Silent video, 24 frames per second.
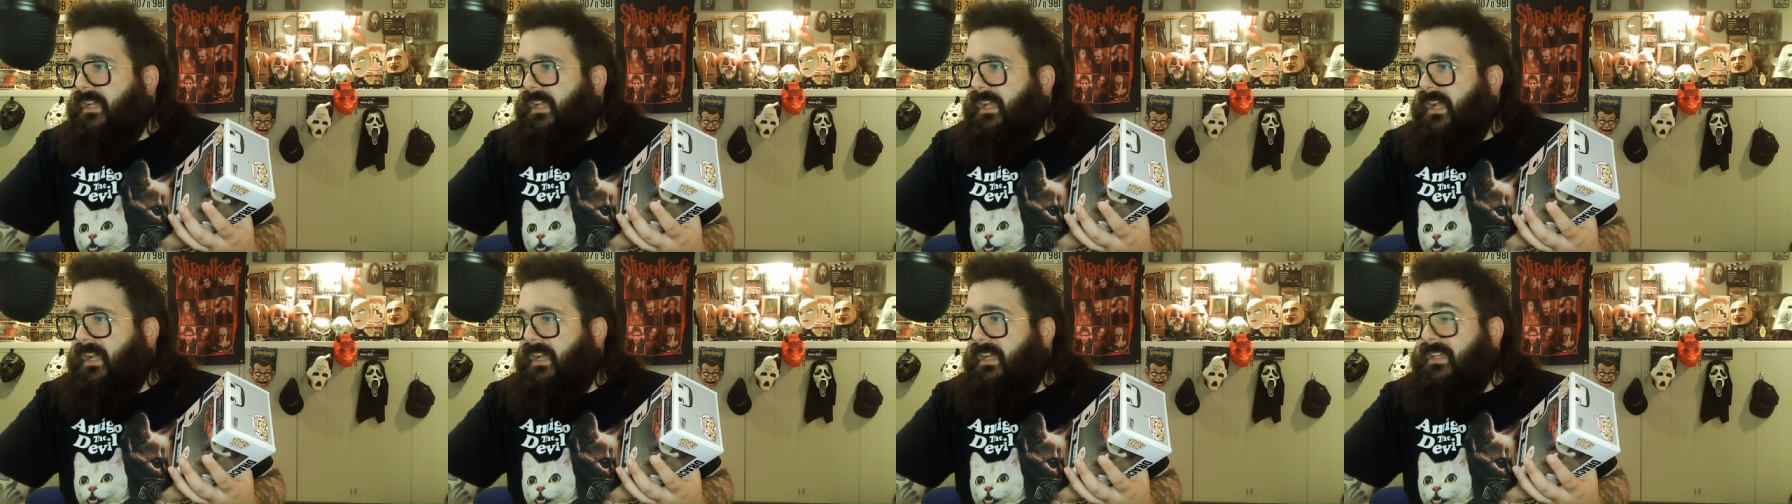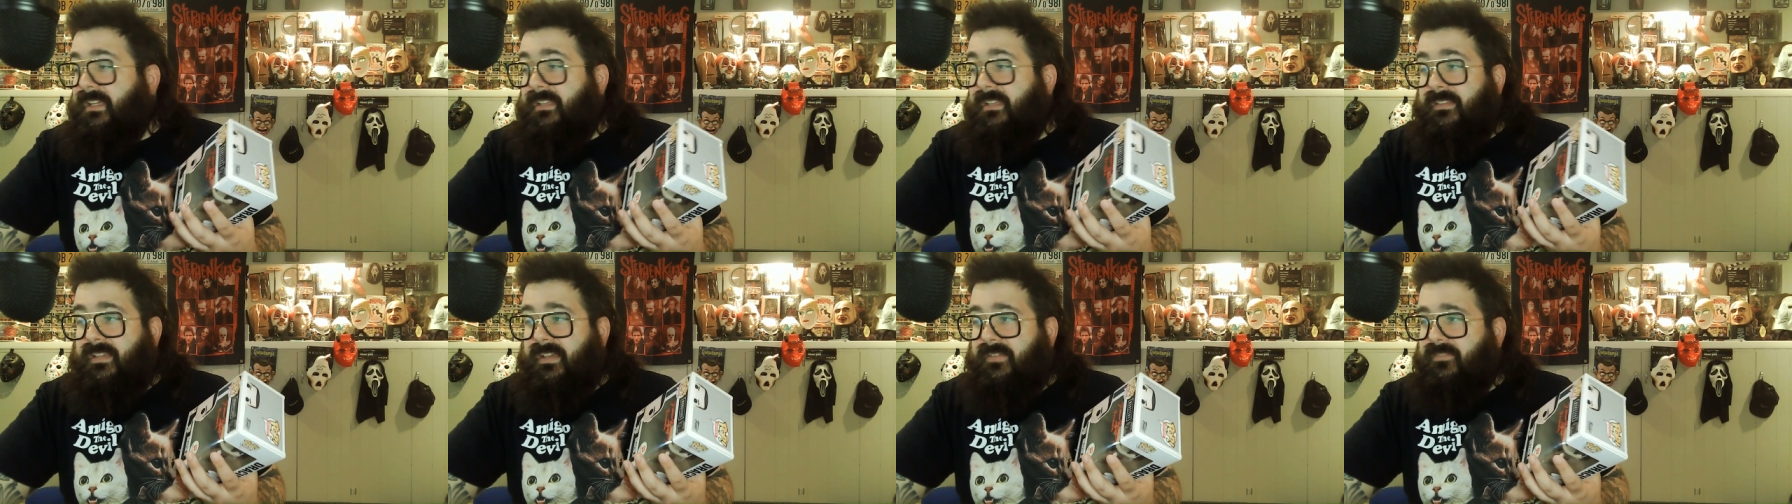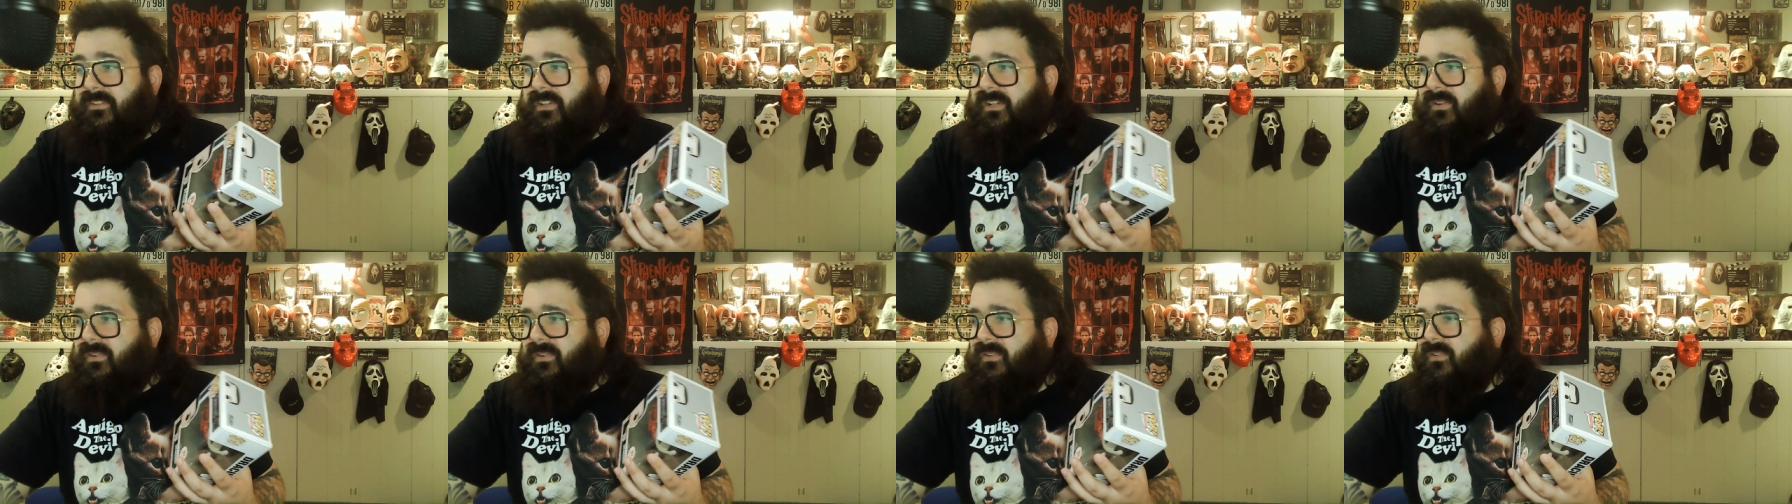Uh, he's
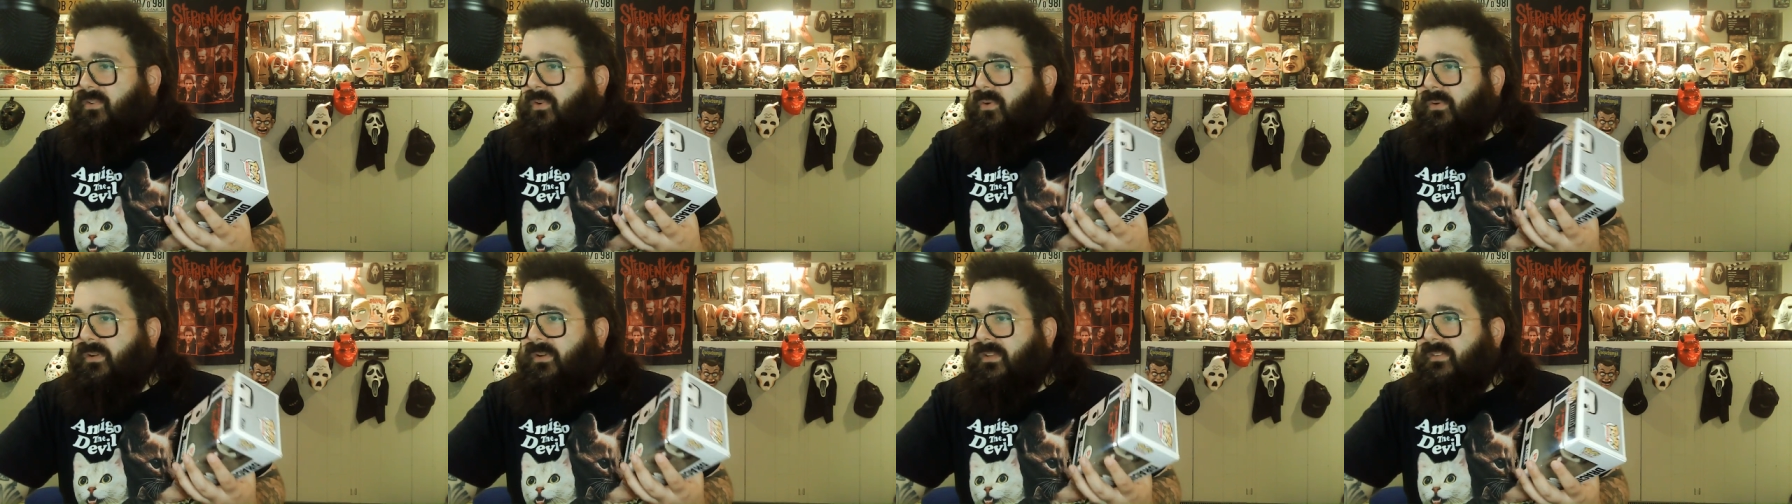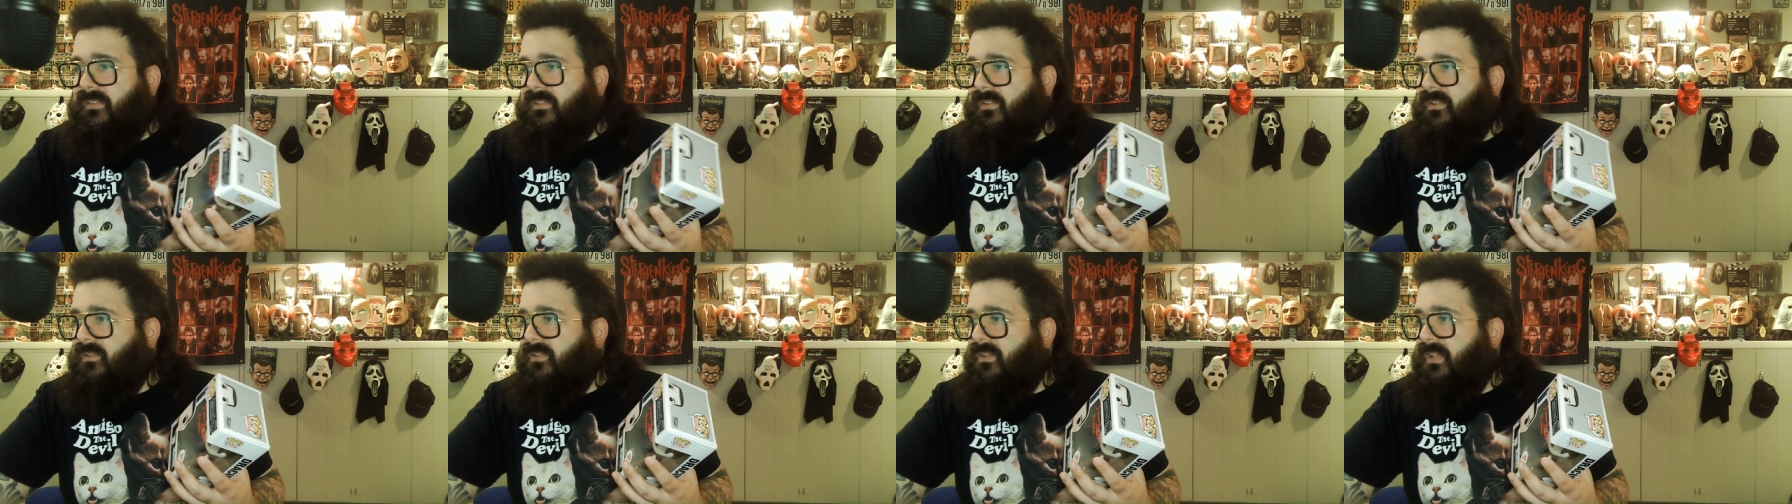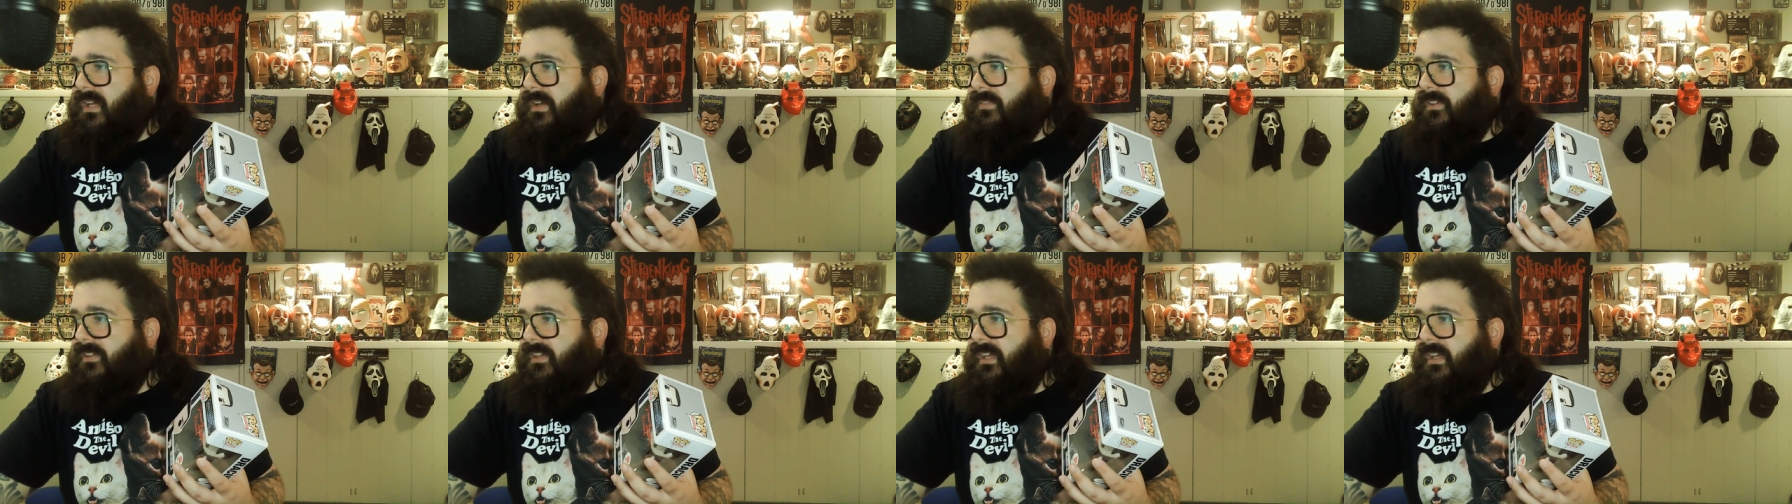70 years old. He's still
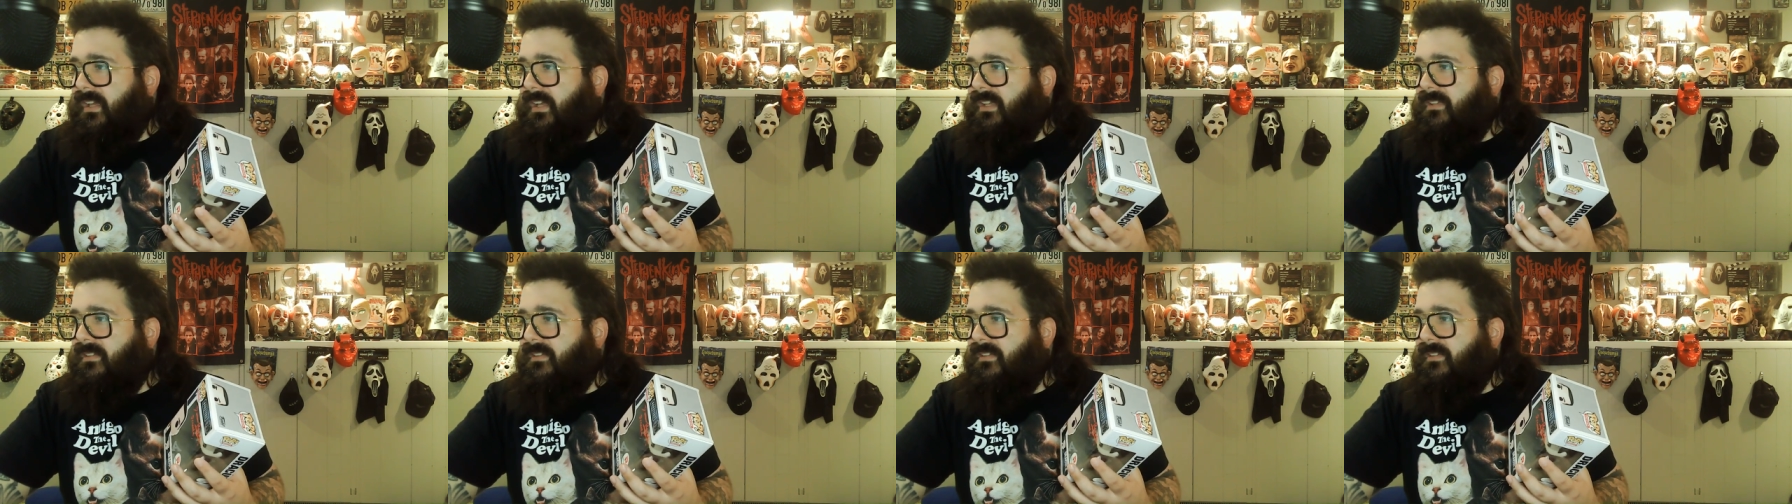alive and kicking.